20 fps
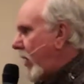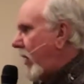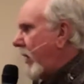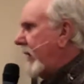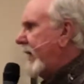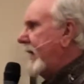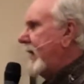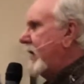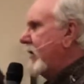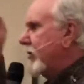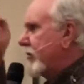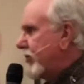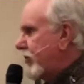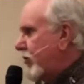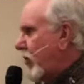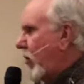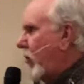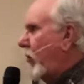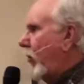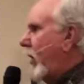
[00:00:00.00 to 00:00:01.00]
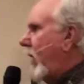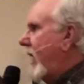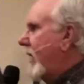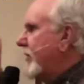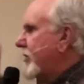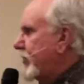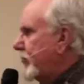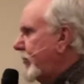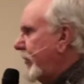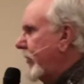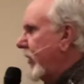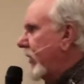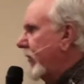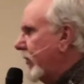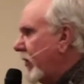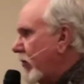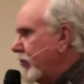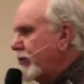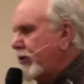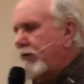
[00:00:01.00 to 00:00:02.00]
body, soul, and
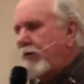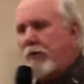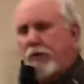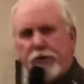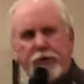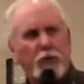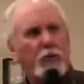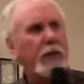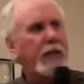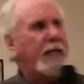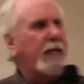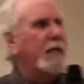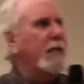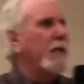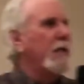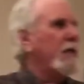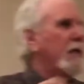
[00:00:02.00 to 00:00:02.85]
spirit. Those are the 3